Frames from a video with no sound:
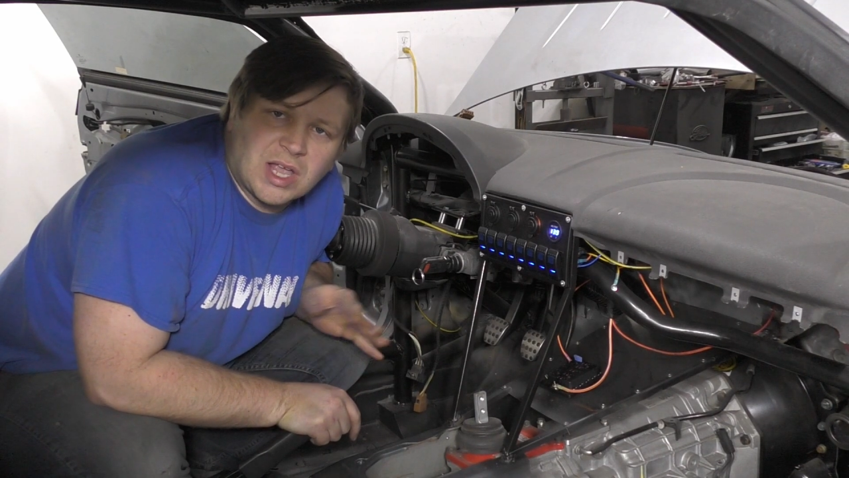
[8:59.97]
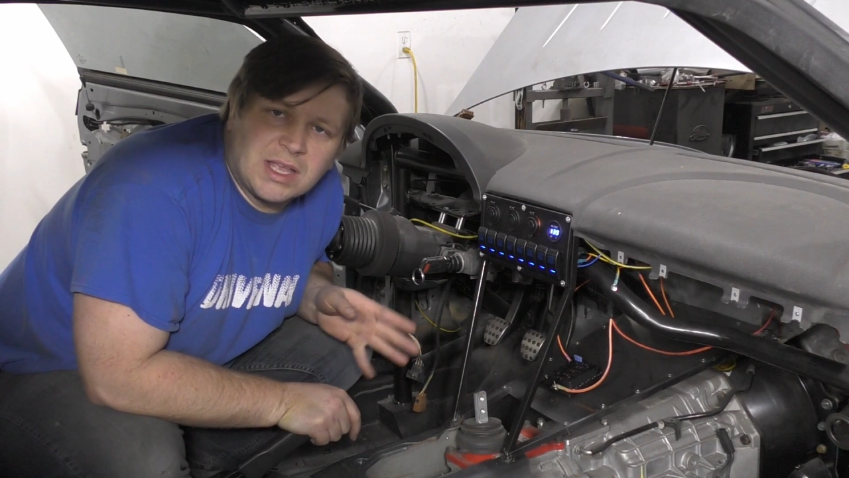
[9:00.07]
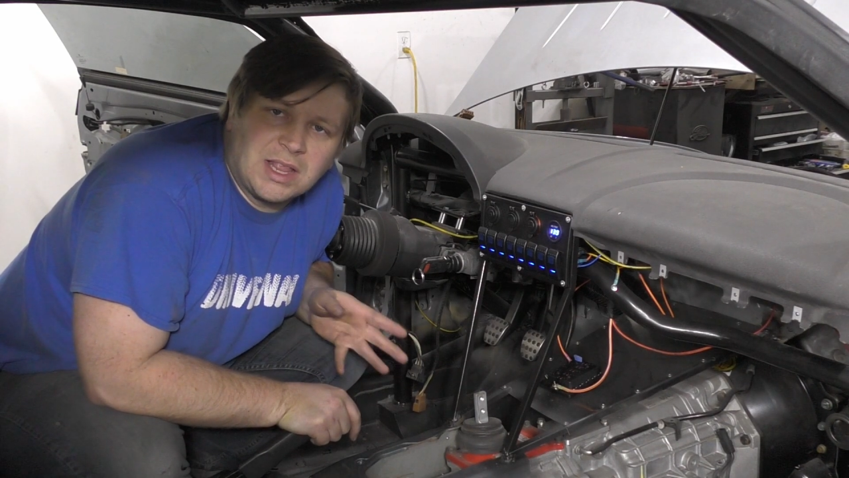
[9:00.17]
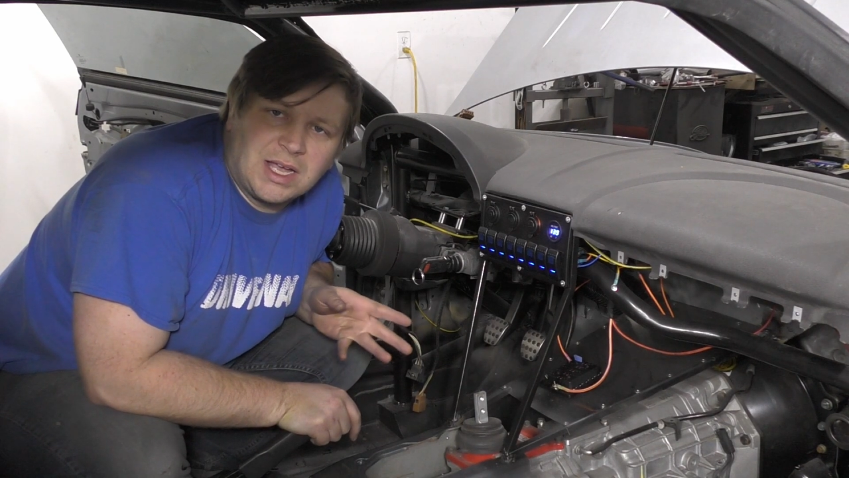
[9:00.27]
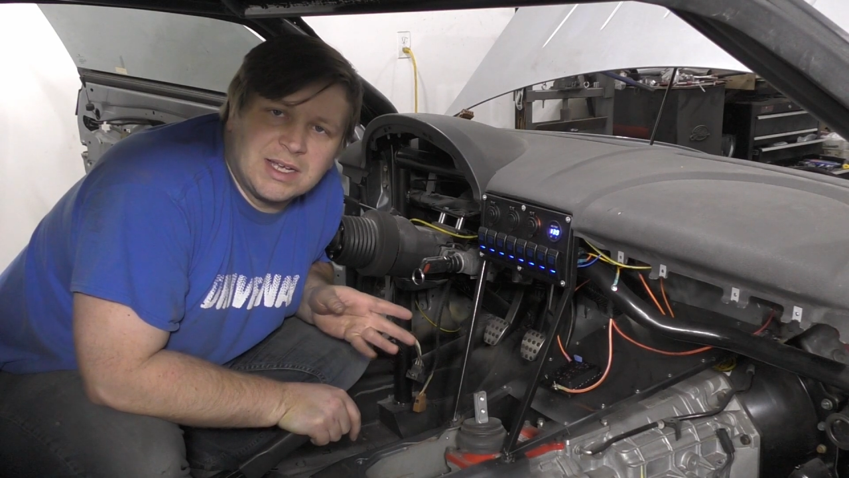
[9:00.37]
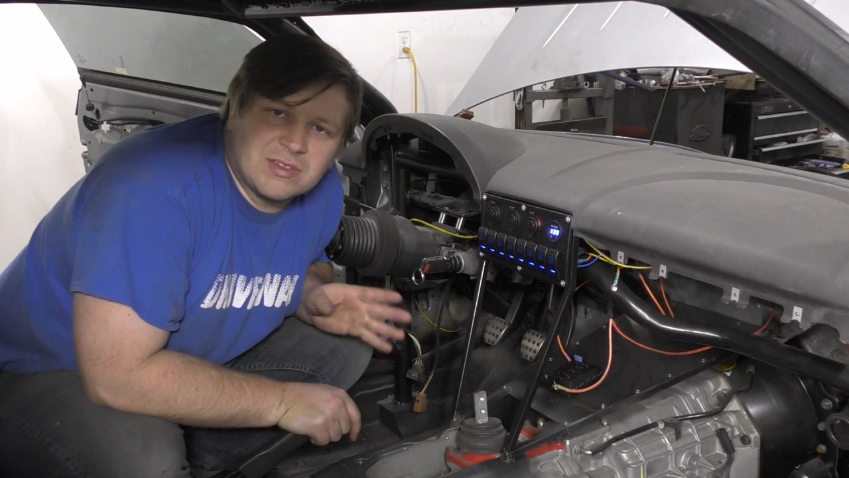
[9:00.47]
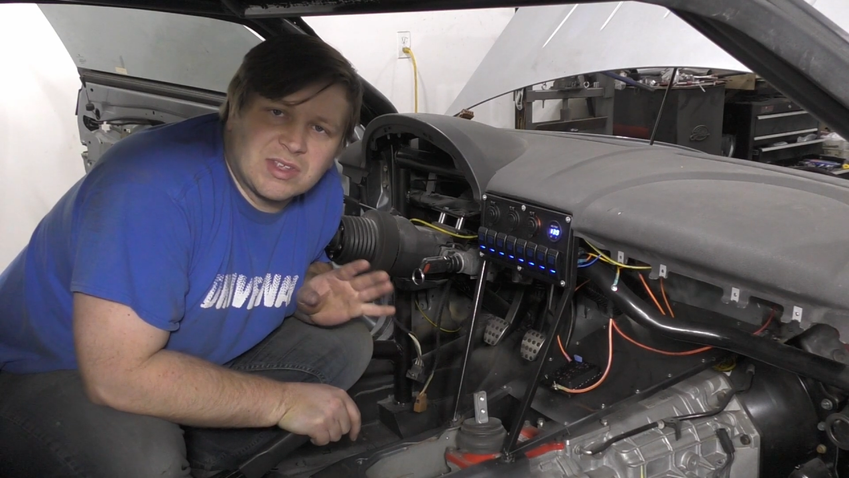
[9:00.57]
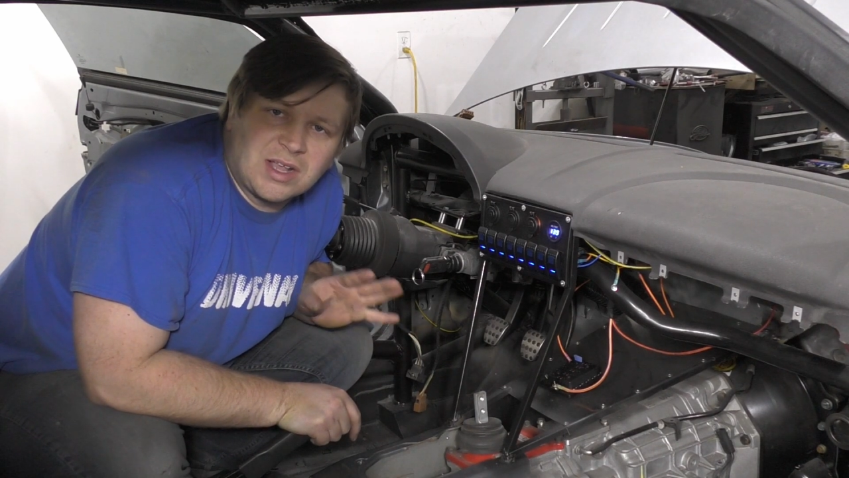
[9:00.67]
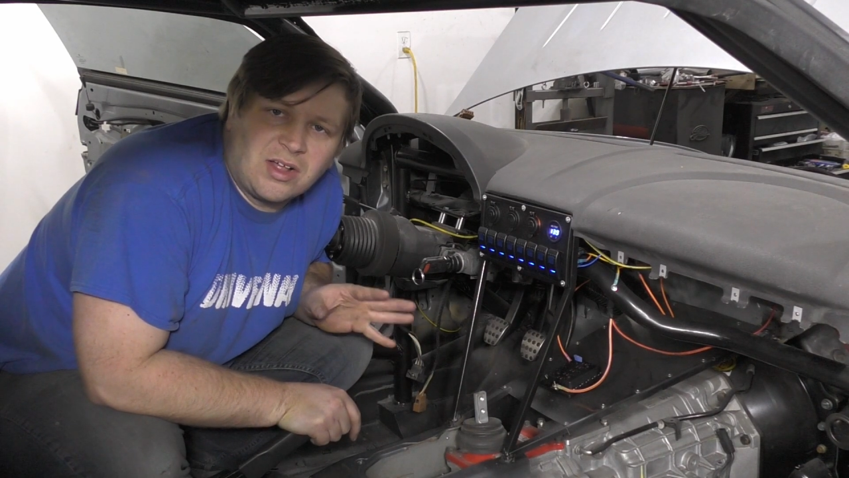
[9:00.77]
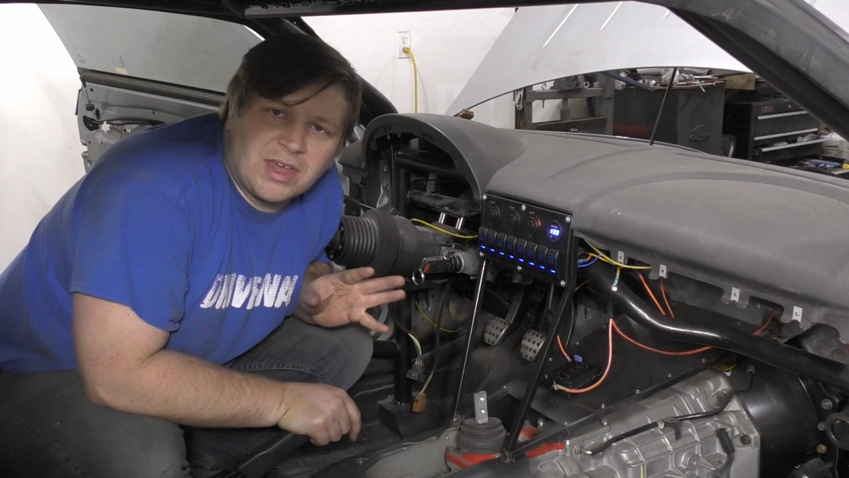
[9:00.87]
headlights,
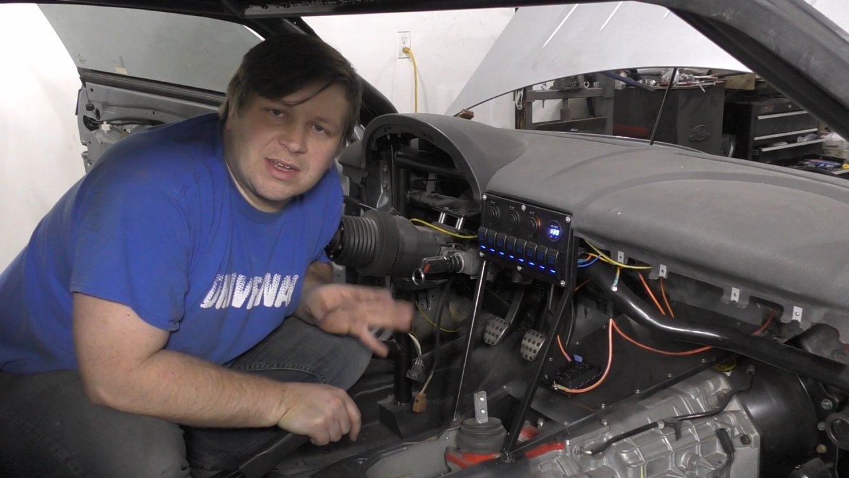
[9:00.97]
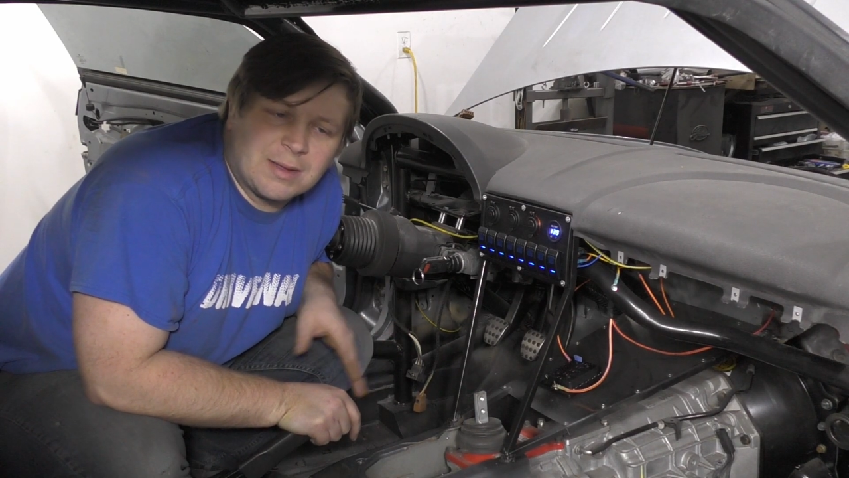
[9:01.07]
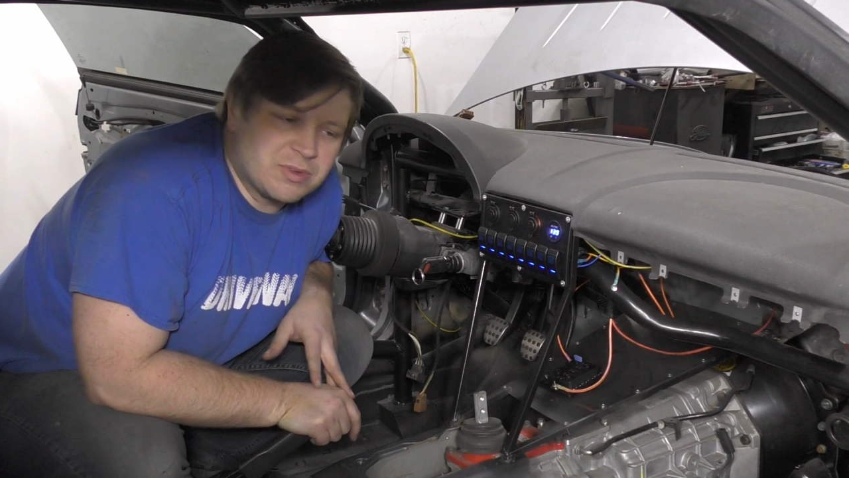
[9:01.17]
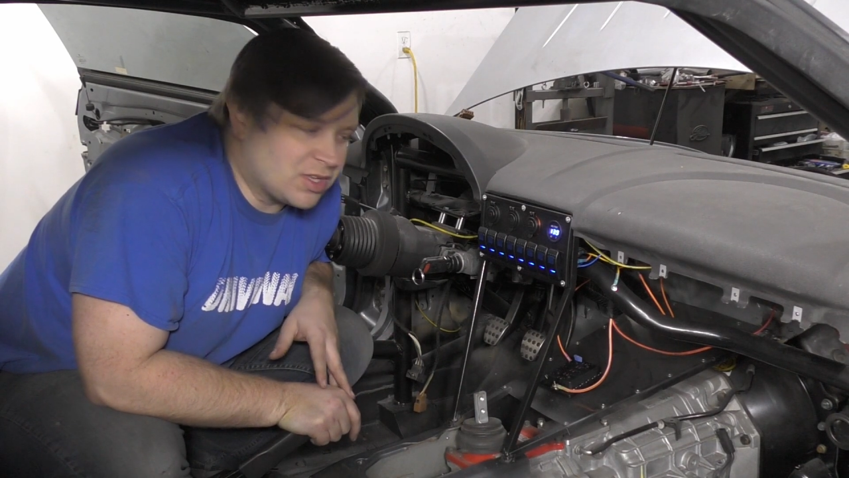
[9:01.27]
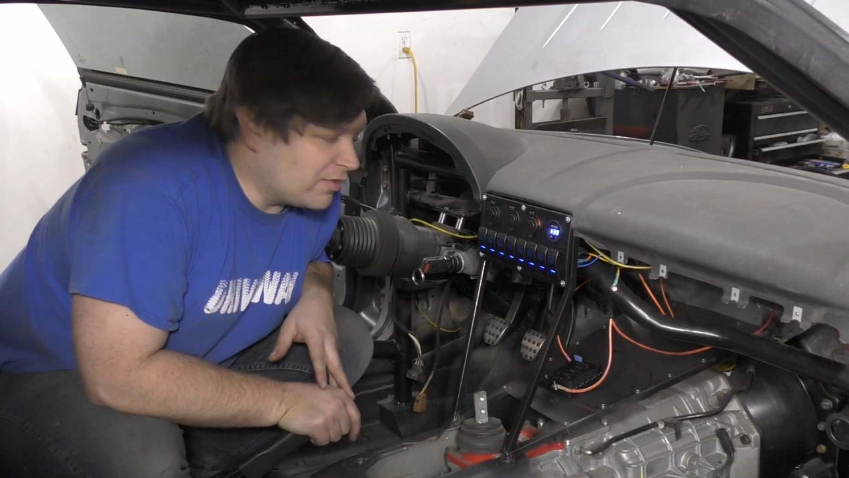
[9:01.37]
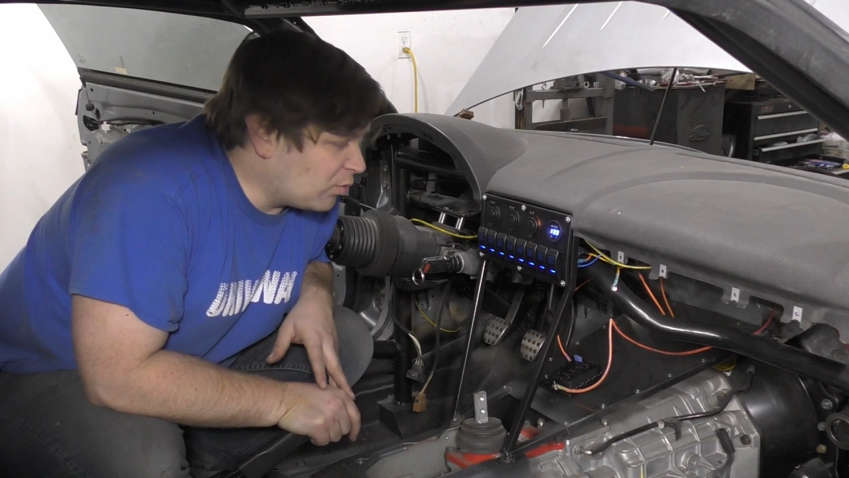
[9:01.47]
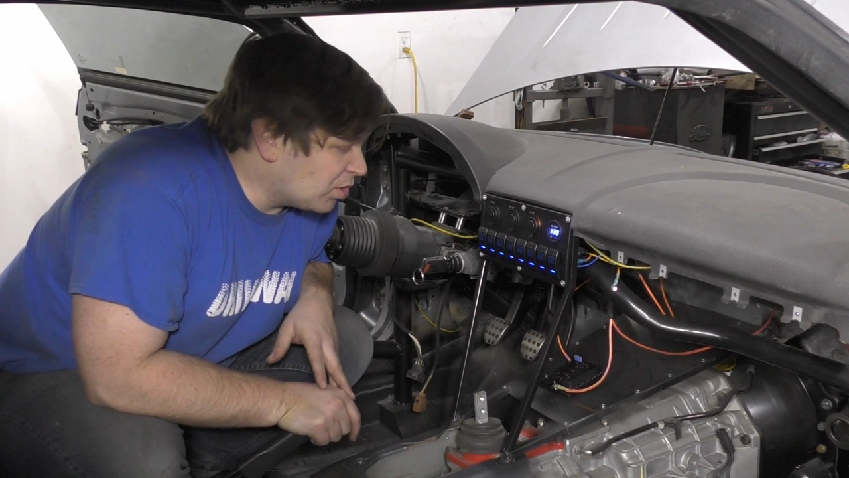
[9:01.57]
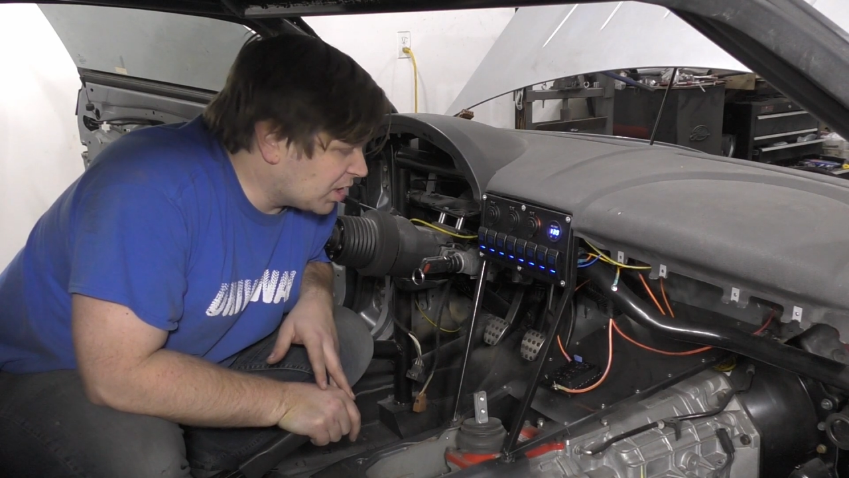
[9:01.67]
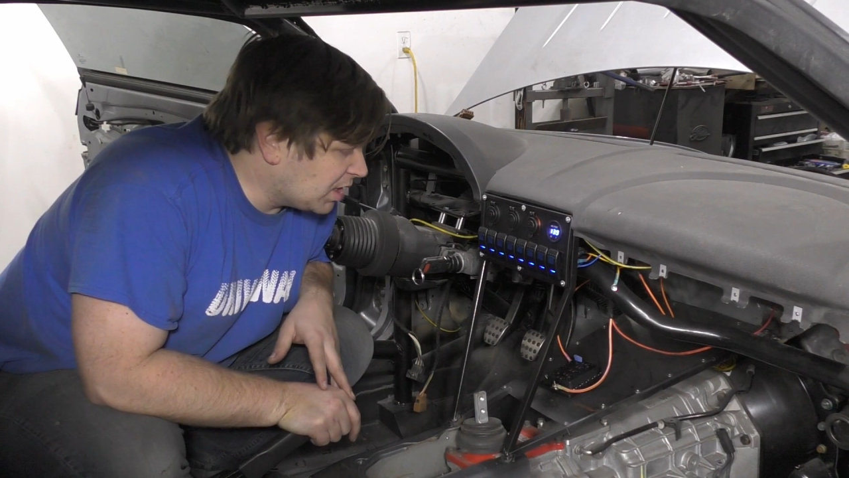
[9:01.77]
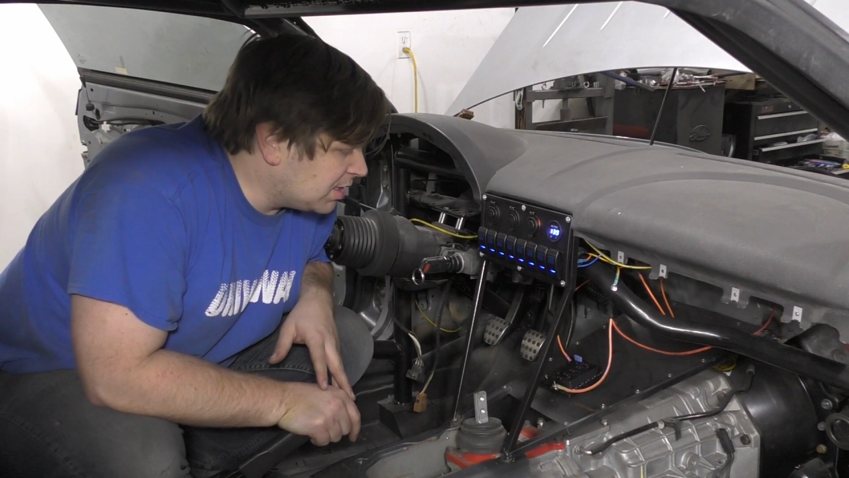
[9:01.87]
and all that type of stuff
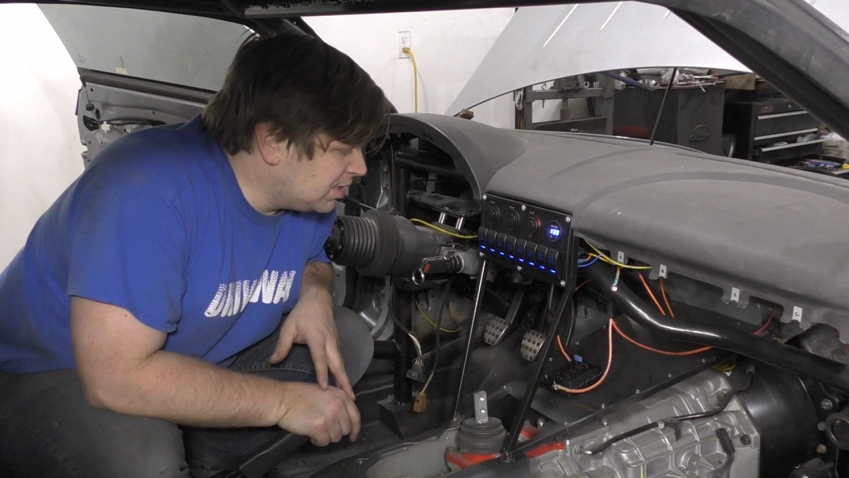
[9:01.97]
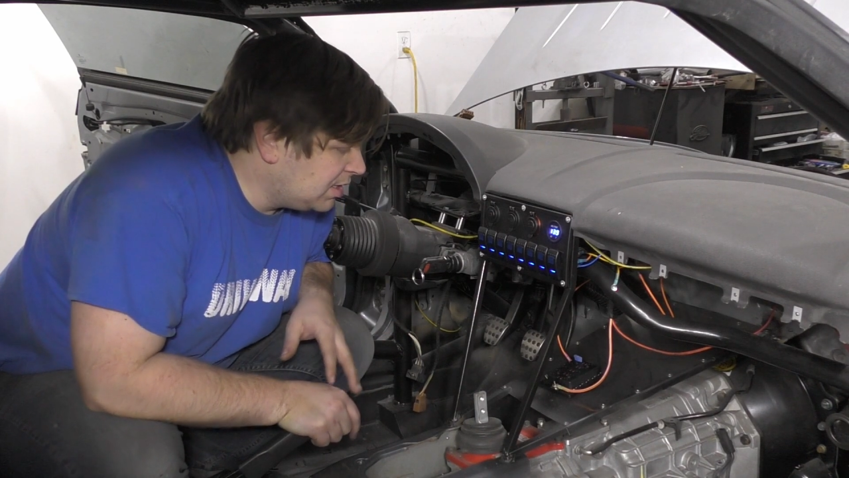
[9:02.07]
working.